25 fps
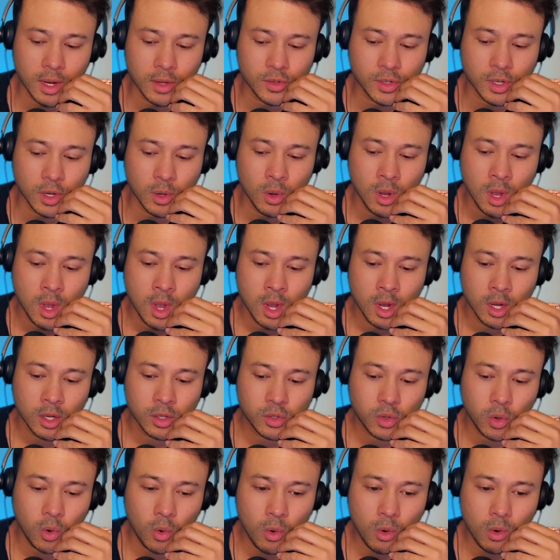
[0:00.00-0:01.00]
So
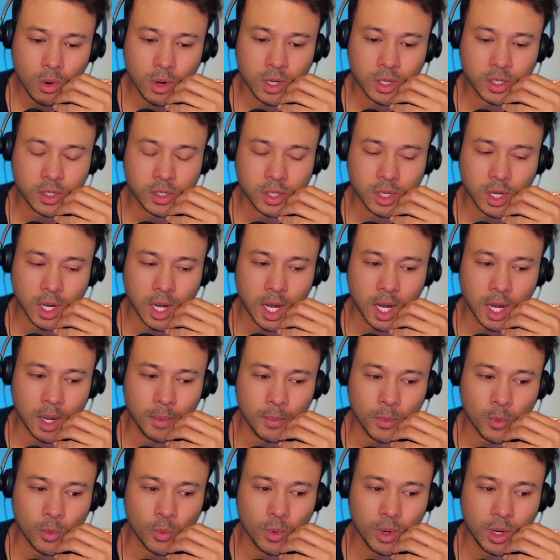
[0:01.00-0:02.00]
Taurus
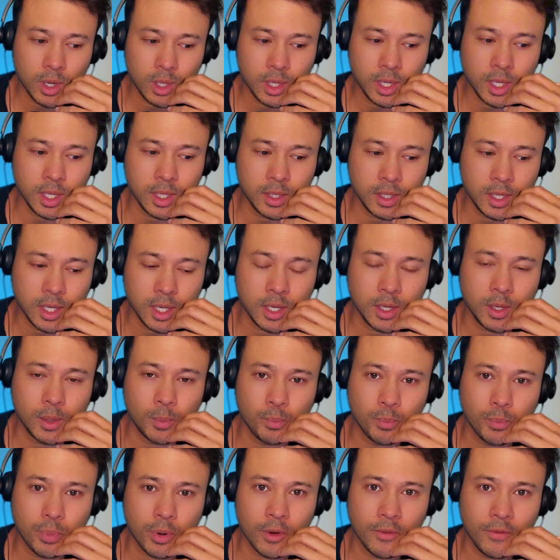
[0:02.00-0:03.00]
really
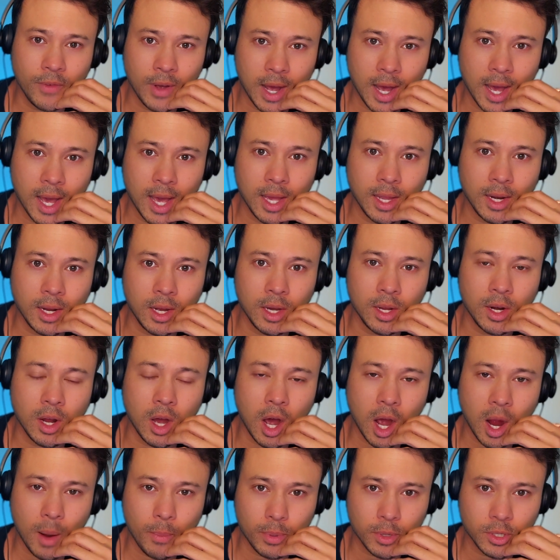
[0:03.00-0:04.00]
did provide an
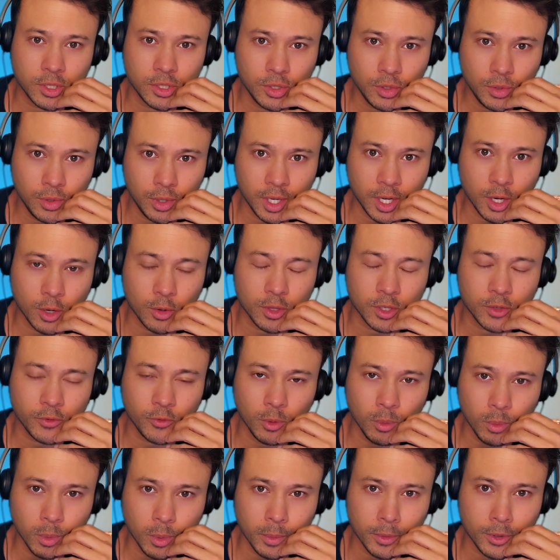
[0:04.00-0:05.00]
opportunity, or this
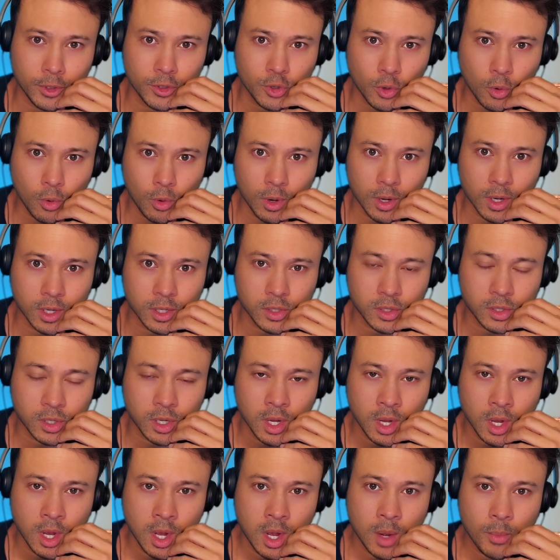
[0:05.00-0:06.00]
full moon in Taurus
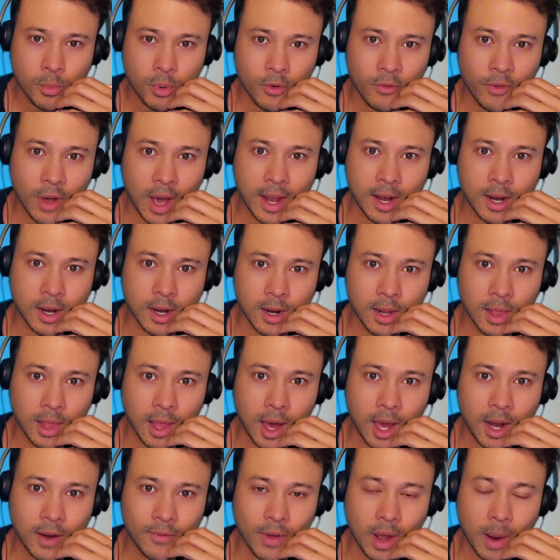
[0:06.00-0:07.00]
provided a
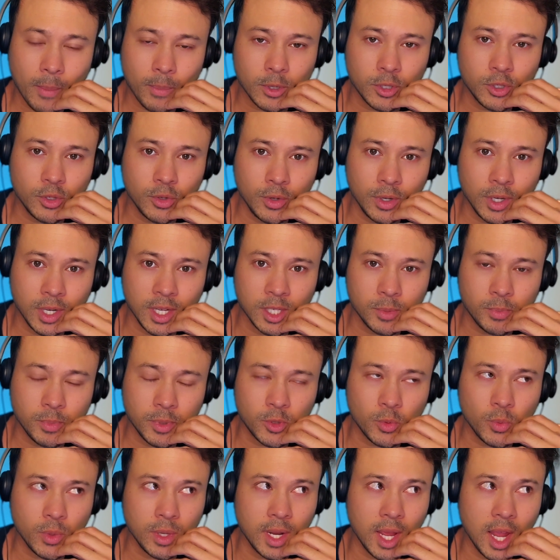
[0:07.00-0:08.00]
lot of opportunities
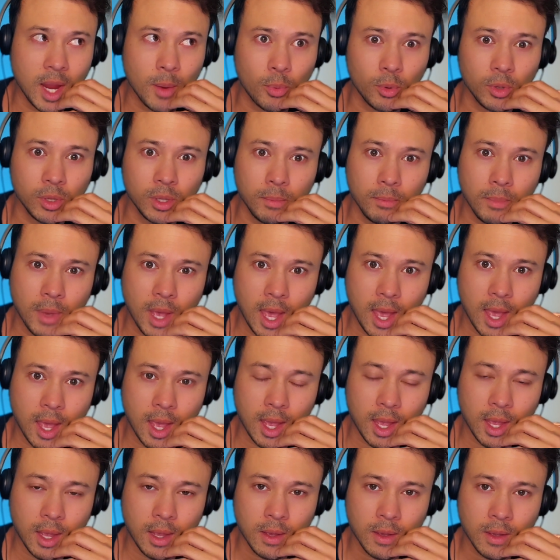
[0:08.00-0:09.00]
between April and
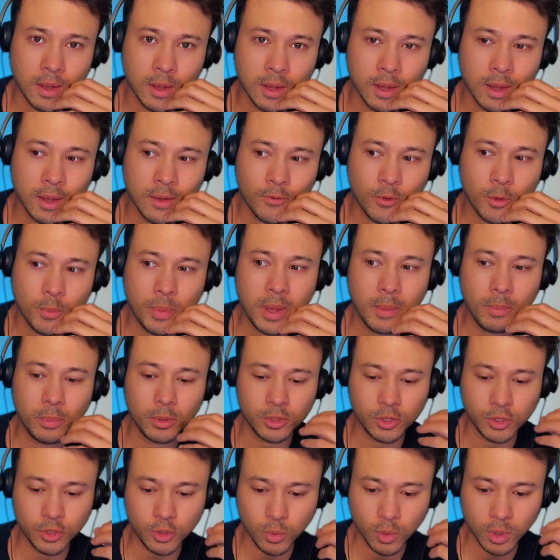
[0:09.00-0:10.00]
May for people
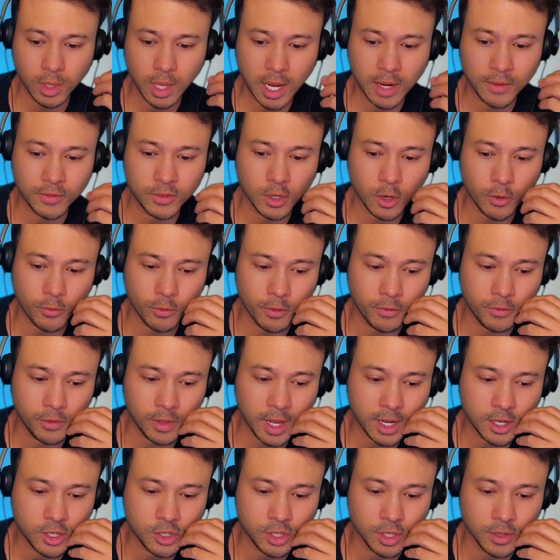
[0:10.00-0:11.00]
to do a lot of
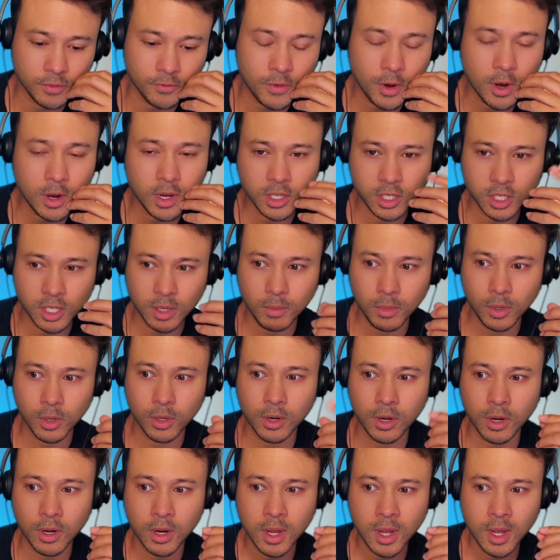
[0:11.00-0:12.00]
self-reflection. Very
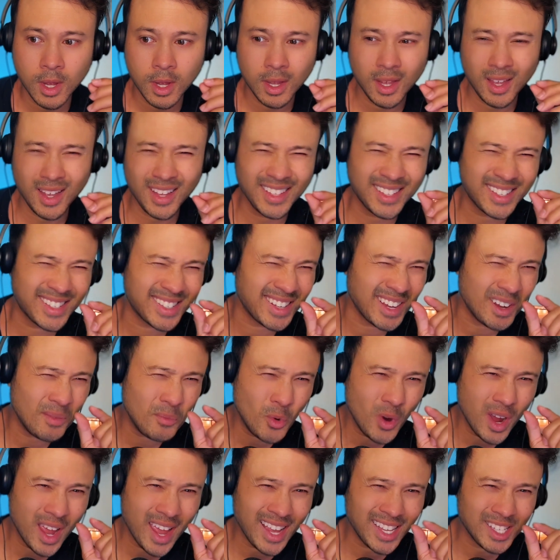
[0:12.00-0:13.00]
similar in some
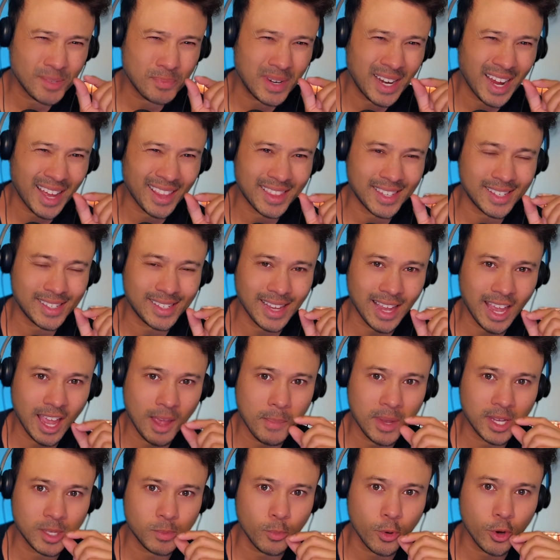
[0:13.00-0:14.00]
ways, but not the same
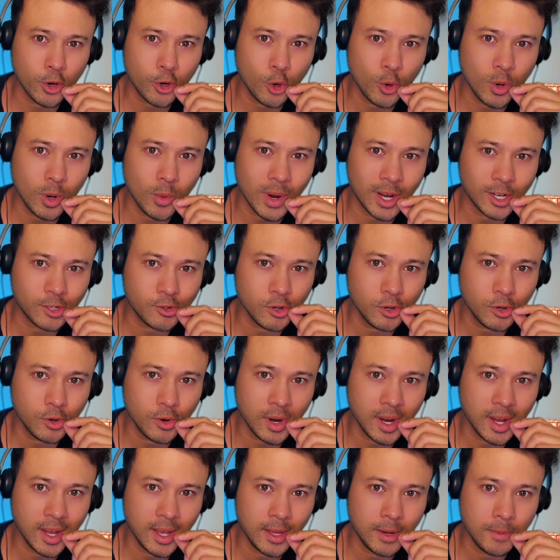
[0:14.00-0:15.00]
as Mercury
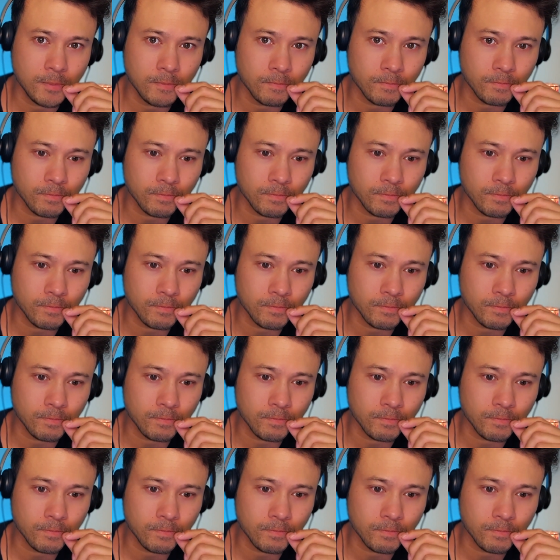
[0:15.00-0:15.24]
retrograde.